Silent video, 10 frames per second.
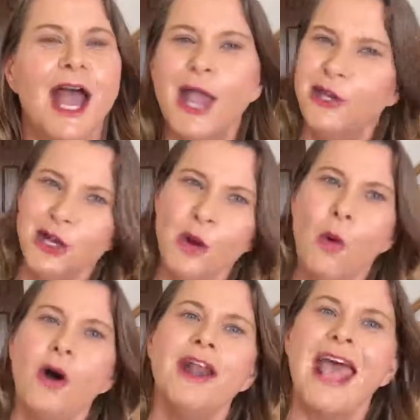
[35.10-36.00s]
And you
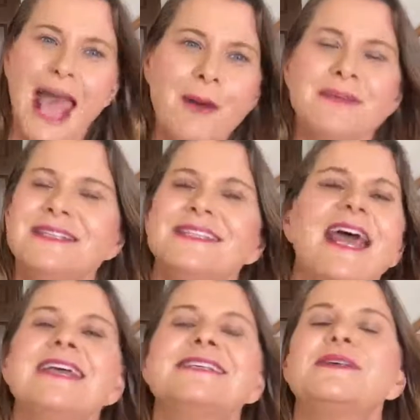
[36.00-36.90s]
know what? Our
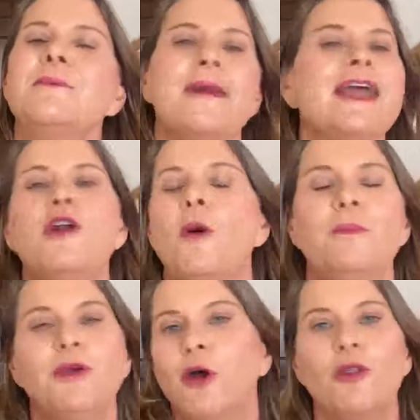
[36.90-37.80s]
mistakes may
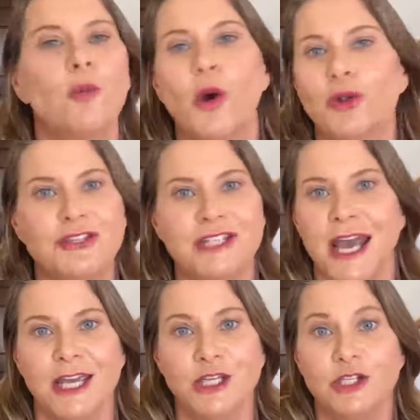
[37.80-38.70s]
not be on the world
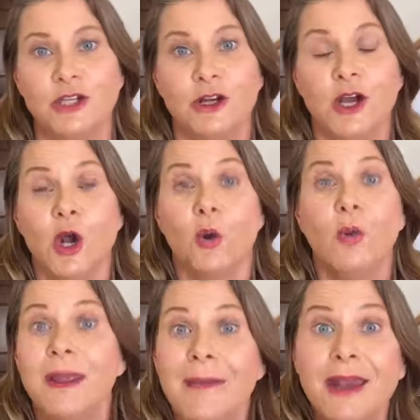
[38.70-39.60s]
stage.
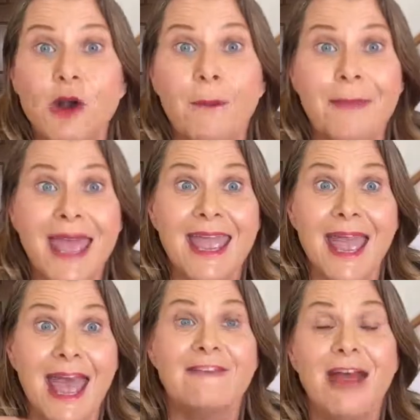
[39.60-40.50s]
We may not
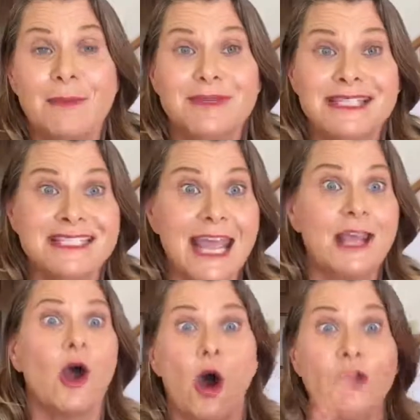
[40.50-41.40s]
have our
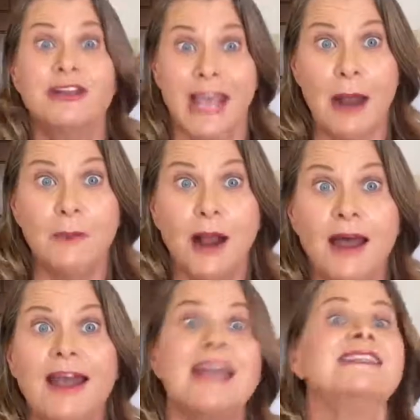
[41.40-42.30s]
mistake on
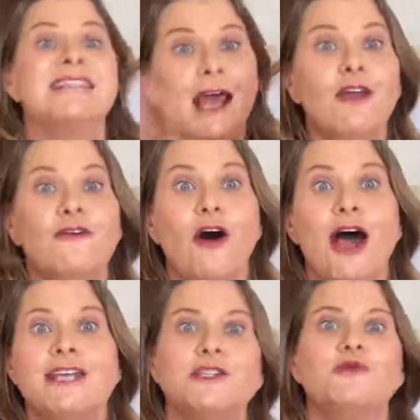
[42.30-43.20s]
camera and
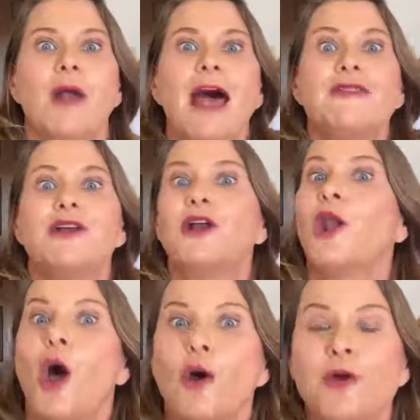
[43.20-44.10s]
televised around the
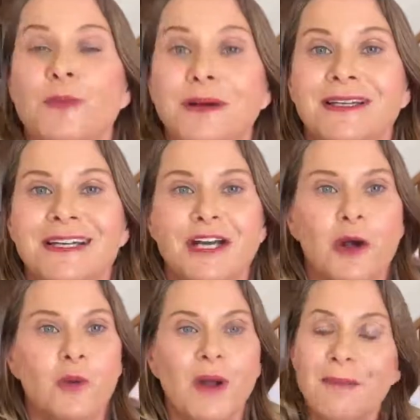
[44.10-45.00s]
globe.
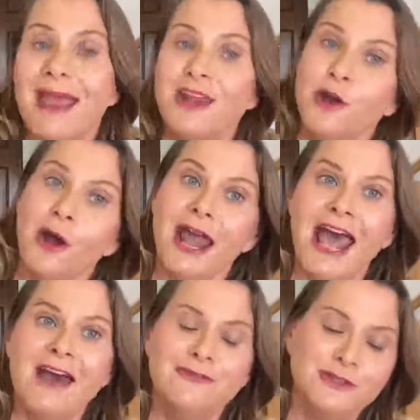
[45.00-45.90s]
We may not
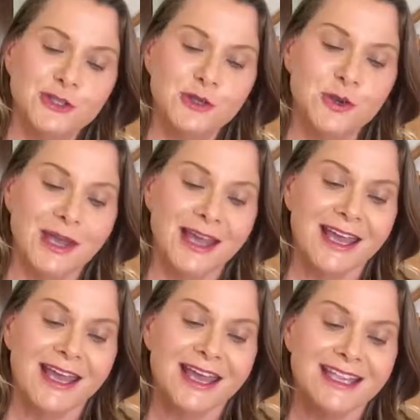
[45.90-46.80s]
have to
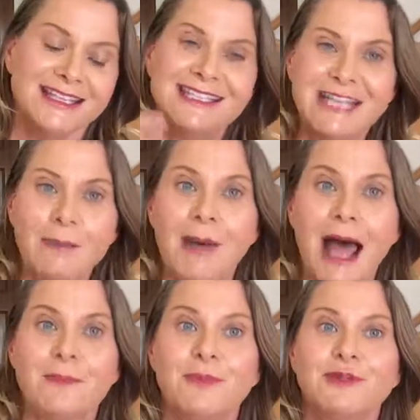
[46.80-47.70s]
step
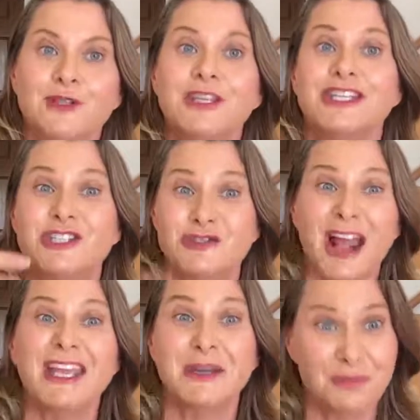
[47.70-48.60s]
up to the
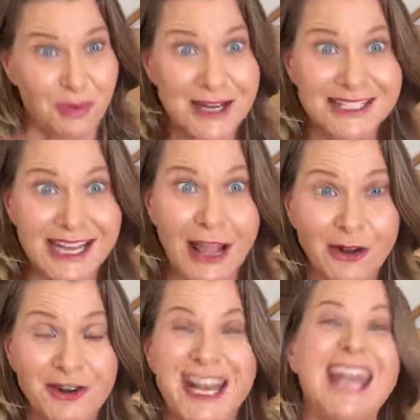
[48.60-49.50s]
Australian press
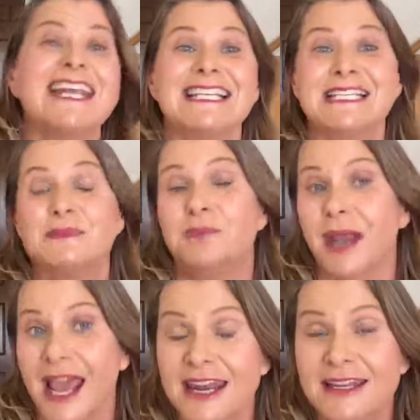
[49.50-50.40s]
gallery and
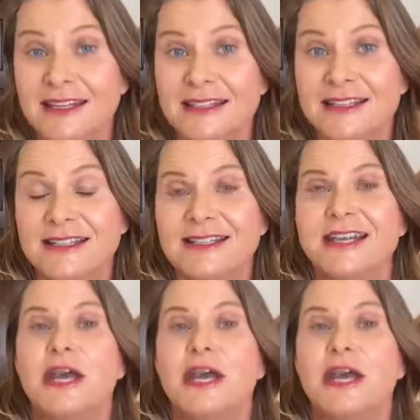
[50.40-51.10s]
explain it.